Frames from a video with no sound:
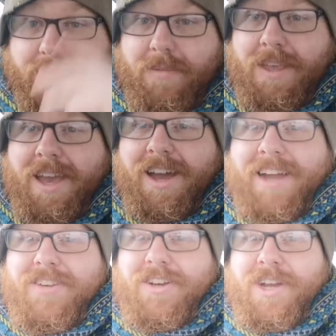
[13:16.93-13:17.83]
Yeah, I had
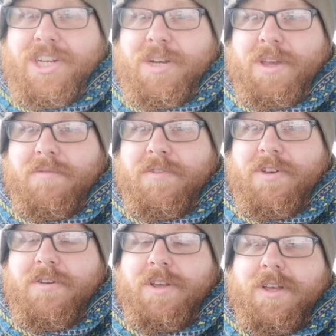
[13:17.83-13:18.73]
to go and get chicken
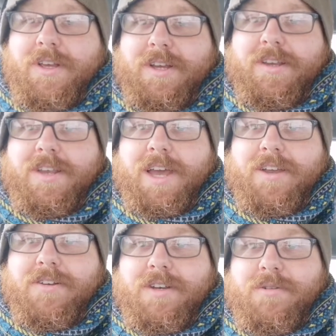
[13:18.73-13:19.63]
food today
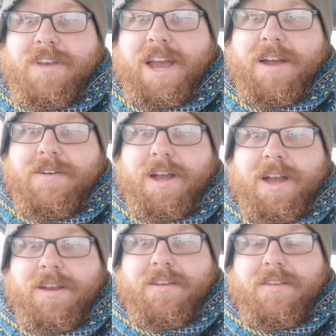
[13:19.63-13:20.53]
because I was out,
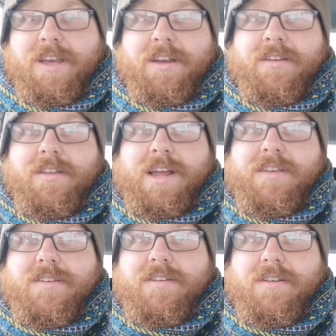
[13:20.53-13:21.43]
and the
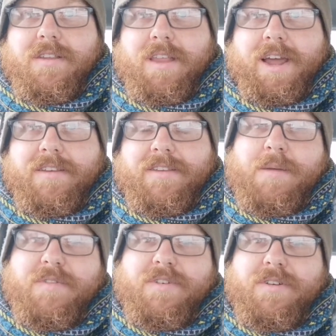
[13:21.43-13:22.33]
last day
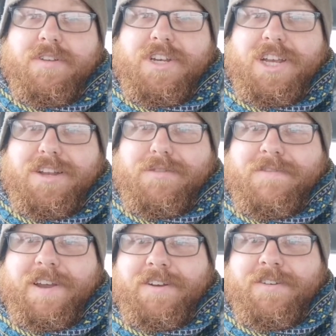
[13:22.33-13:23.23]
before, the chickens were
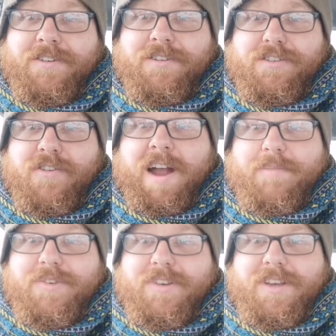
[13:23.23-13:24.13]
fed on just
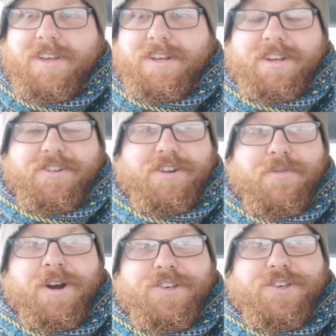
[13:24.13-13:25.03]
scraps. Literally
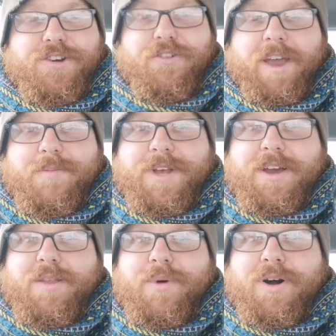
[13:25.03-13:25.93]
what I scraped out
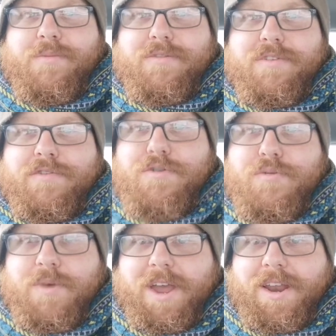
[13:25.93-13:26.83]
of the bottom of the food
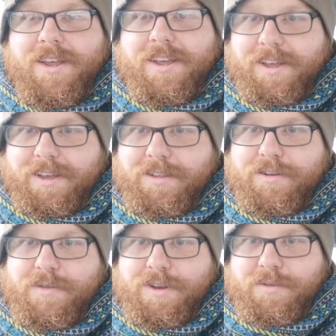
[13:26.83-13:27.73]
bin,
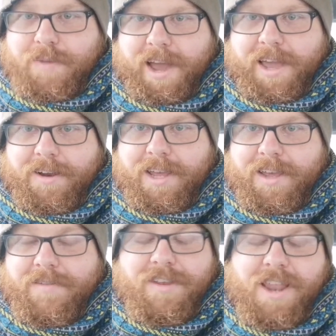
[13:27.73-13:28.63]
threw in some kale
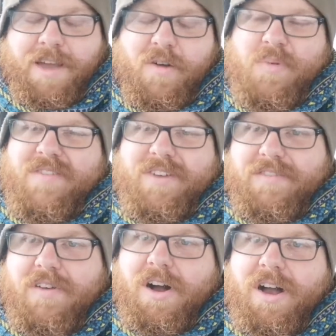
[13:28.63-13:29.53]
leaves, and they were perfectly
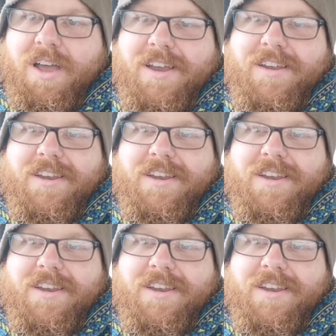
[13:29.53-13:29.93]
fine.